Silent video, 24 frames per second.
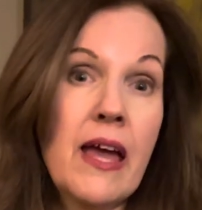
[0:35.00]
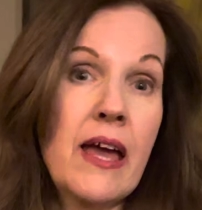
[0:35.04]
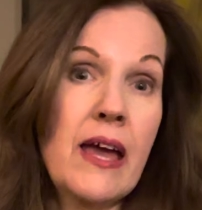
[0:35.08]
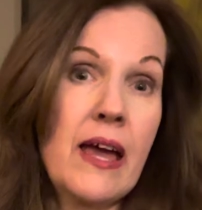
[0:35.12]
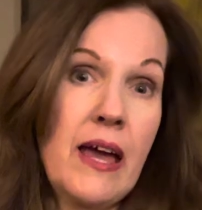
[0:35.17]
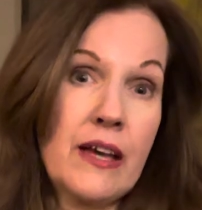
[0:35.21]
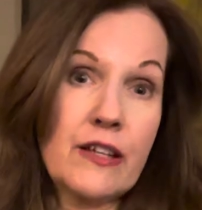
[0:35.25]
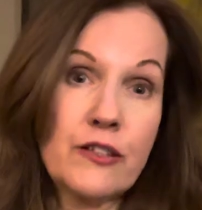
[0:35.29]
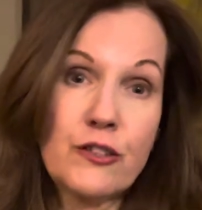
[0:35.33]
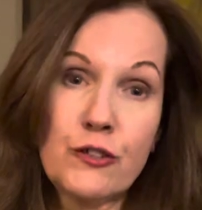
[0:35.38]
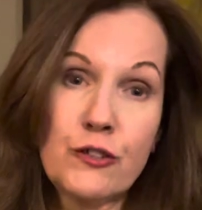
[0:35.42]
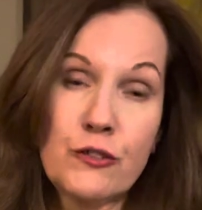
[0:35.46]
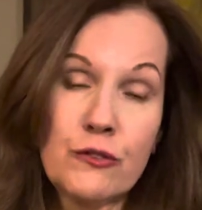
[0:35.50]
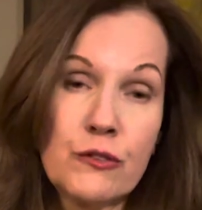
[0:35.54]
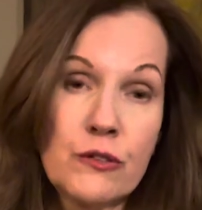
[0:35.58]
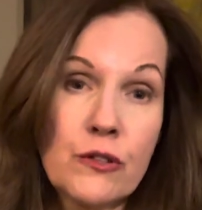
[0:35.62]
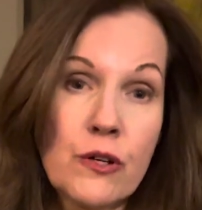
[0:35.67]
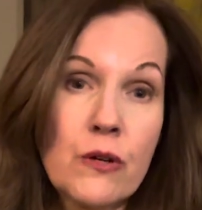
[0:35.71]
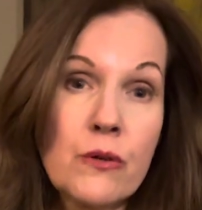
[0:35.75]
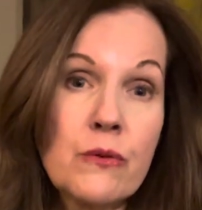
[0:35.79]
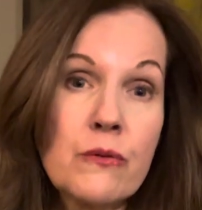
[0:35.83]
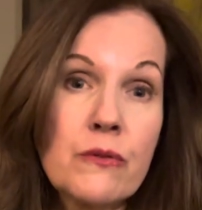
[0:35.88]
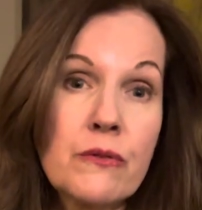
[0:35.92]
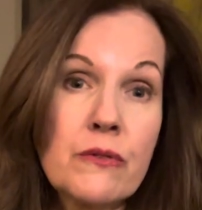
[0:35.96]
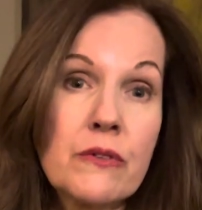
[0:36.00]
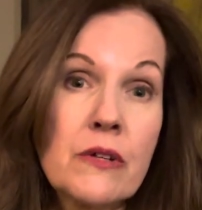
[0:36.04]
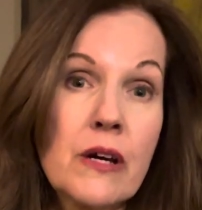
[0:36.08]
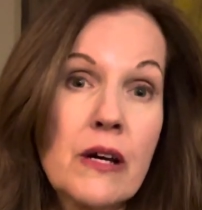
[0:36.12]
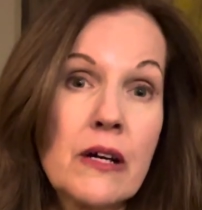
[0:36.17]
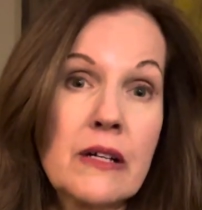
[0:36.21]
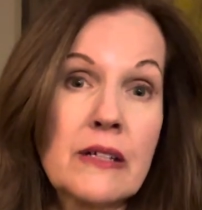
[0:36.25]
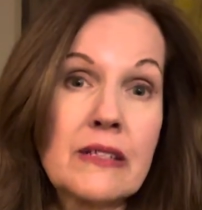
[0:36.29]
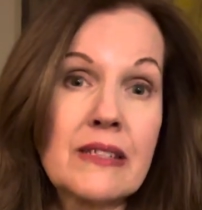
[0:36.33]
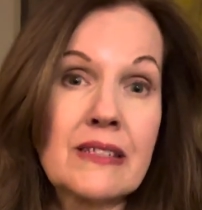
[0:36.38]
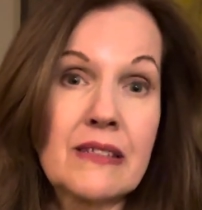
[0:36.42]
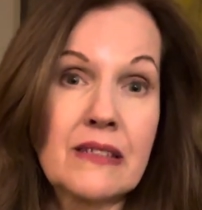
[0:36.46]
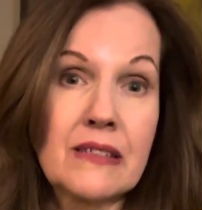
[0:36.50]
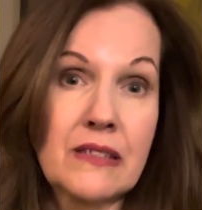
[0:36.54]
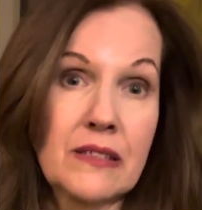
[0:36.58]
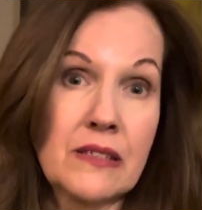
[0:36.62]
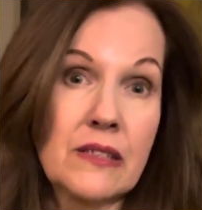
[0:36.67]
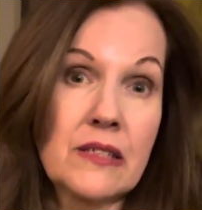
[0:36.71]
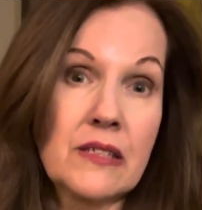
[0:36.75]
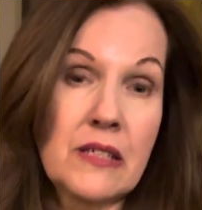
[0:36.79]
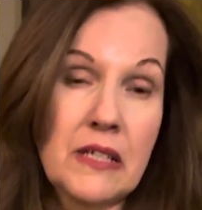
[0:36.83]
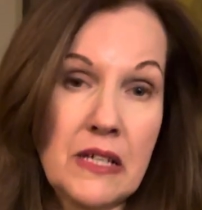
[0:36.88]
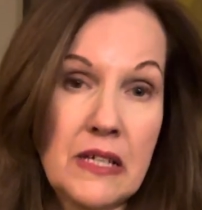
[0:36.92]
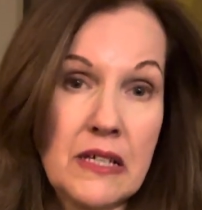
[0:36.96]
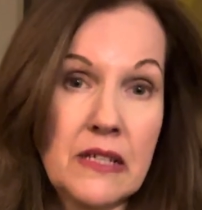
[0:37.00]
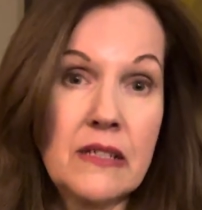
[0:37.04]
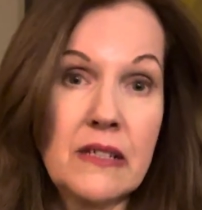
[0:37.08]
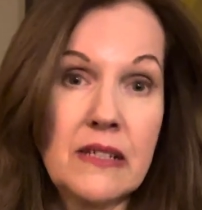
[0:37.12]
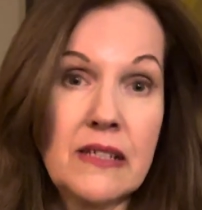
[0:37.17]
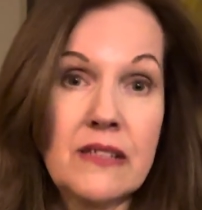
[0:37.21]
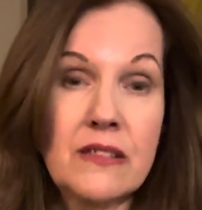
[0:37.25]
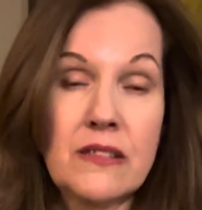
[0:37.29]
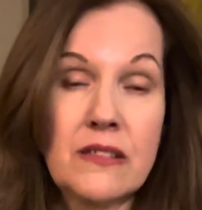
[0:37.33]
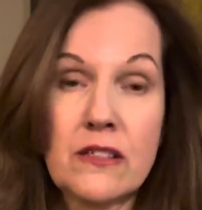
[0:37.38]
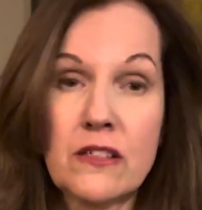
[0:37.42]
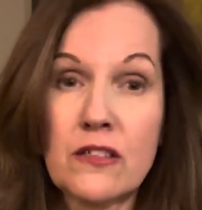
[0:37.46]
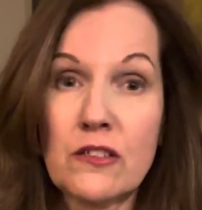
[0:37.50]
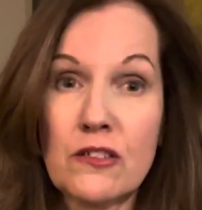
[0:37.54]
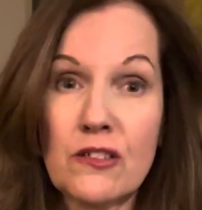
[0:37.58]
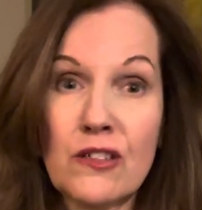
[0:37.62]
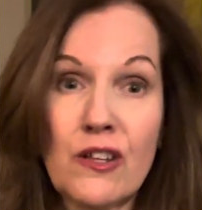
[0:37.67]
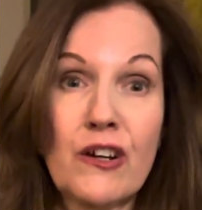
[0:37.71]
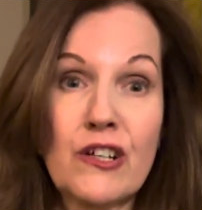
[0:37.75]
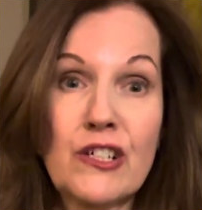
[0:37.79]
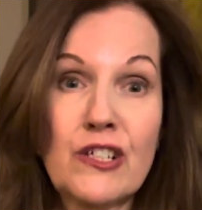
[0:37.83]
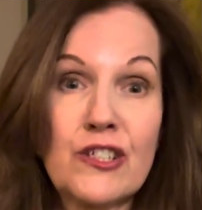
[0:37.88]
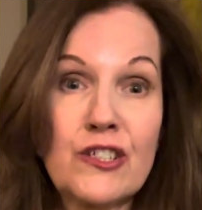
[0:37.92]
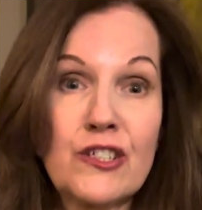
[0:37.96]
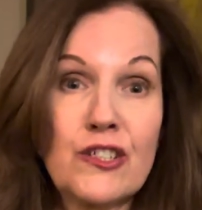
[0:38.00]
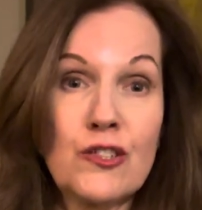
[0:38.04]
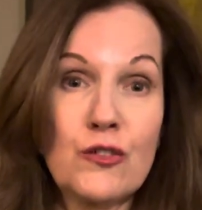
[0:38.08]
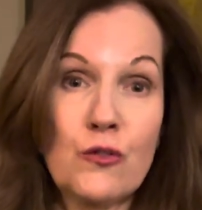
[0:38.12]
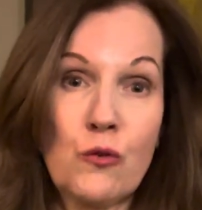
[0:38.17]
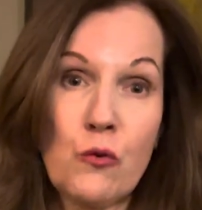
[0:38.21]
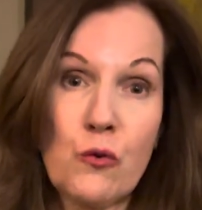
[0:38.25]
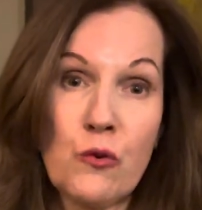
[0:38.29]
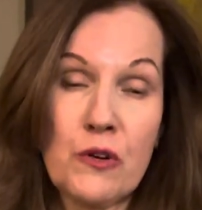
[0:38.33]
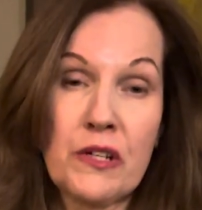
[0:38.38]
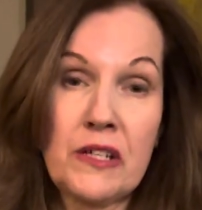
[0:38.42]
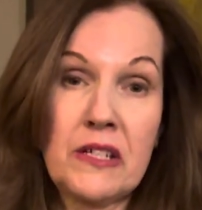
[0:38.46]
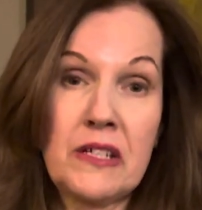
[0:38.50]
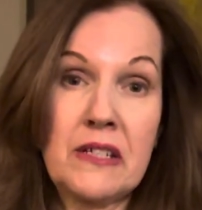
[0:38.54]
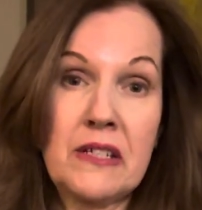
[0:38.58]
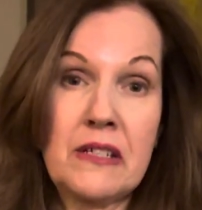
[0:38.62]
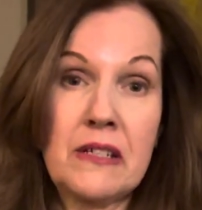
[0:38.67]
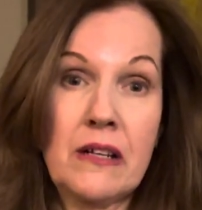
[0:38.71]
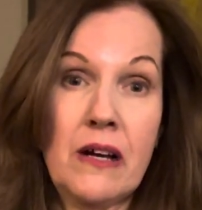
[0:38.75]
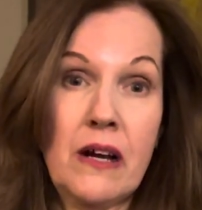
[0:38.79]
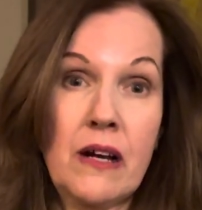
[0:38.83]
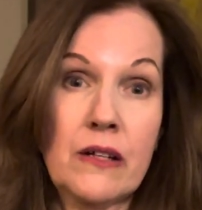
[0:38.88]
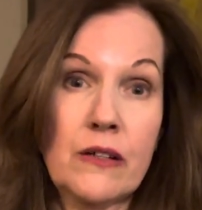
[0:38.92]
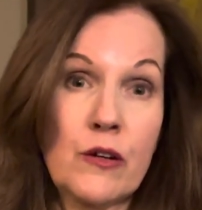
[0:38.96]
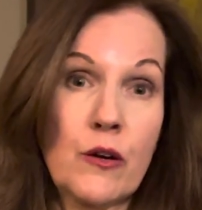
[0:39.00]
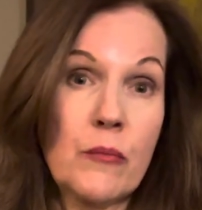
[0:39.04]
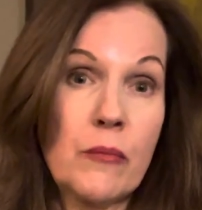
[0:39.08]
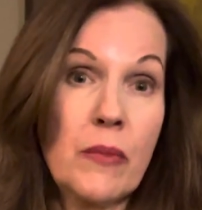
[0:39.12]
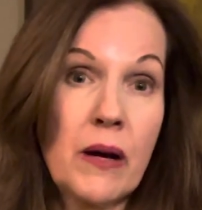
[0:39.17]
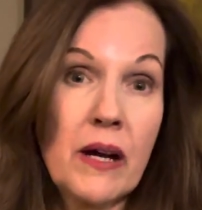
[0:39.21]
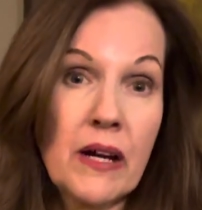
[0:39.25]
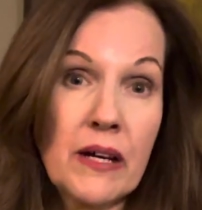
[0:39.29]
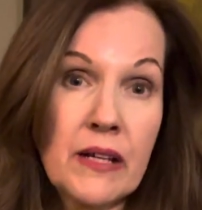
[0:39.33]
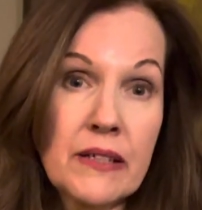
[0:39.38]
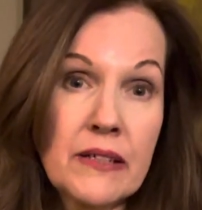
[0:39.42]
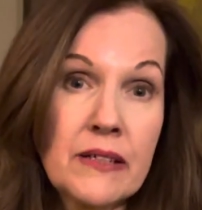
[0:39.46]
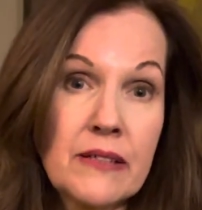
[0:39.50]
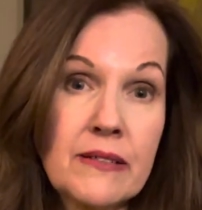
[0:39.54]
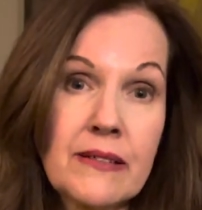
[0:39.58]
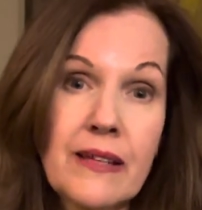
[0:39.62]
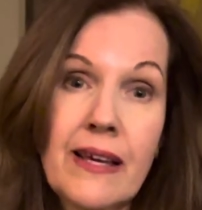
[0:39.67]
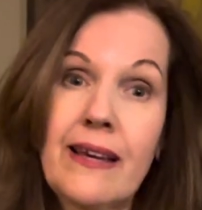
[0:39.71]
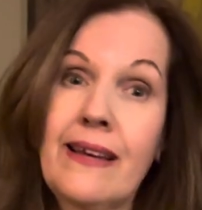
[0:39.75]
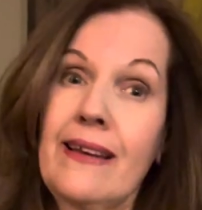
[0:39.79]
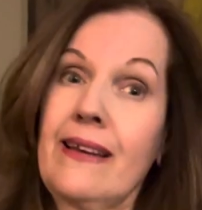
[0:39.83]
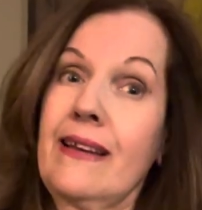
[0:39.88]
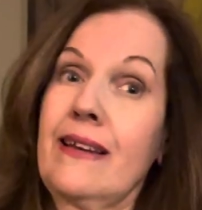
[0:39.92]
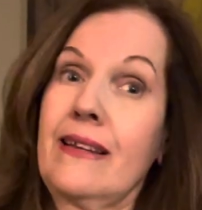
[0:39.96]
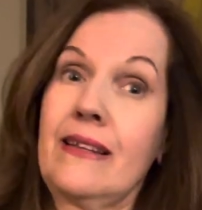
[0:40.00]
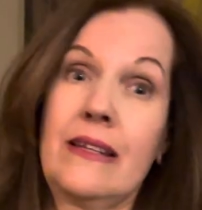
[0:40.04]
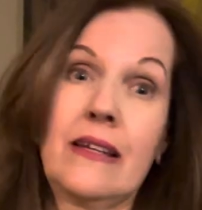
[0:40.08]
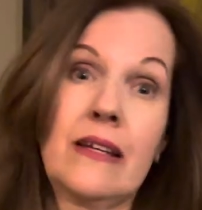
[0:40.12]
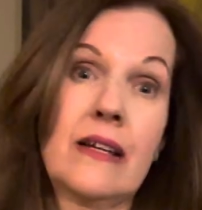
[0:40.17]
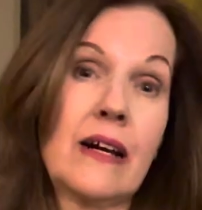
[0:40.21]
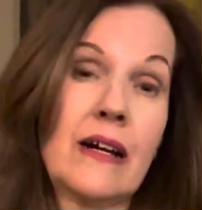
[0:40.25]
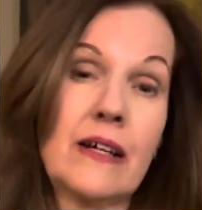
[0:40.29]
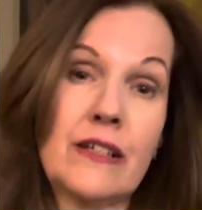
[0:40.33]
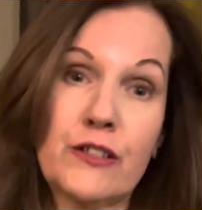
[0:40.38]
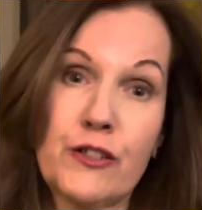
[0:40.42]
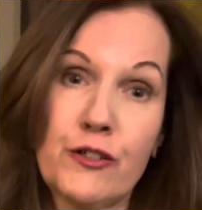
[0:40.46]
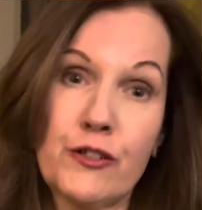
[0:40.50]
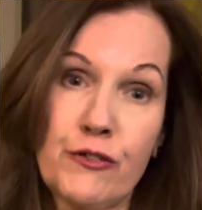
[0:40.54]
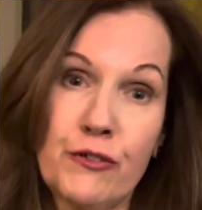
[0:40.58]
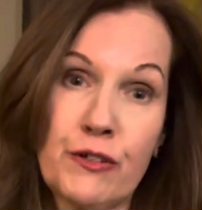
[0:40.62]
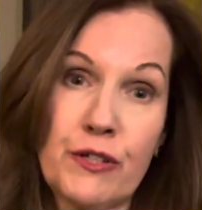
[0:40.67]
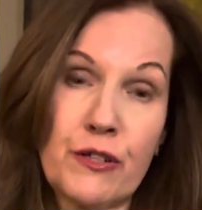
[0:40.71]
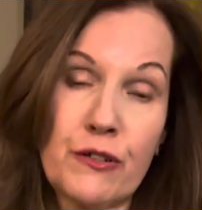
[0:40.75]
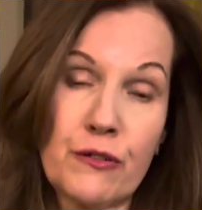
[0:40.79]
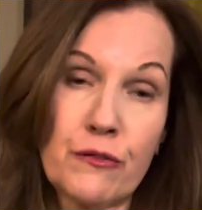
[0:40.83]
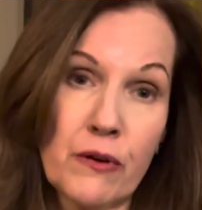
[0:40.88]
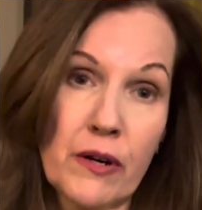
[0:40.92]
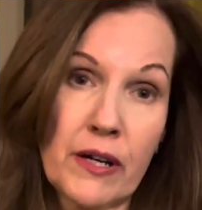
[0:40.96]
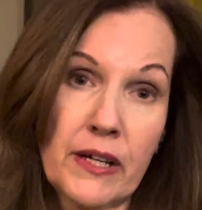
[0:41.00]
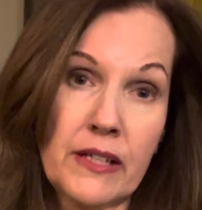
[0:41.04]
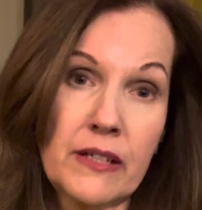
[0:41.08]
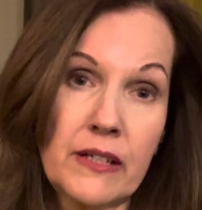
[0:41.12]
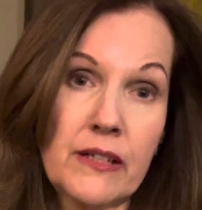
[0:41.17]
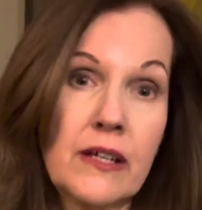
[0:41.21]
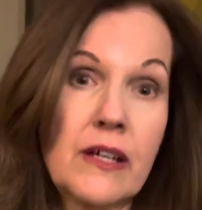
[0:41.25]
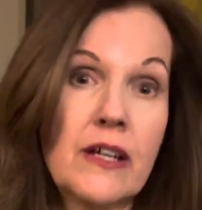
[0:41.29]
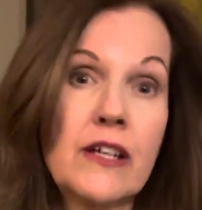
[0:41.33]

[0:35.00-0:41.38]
As you know, uh, the skin is the largest organ on our bodies, and you gotta treat it right.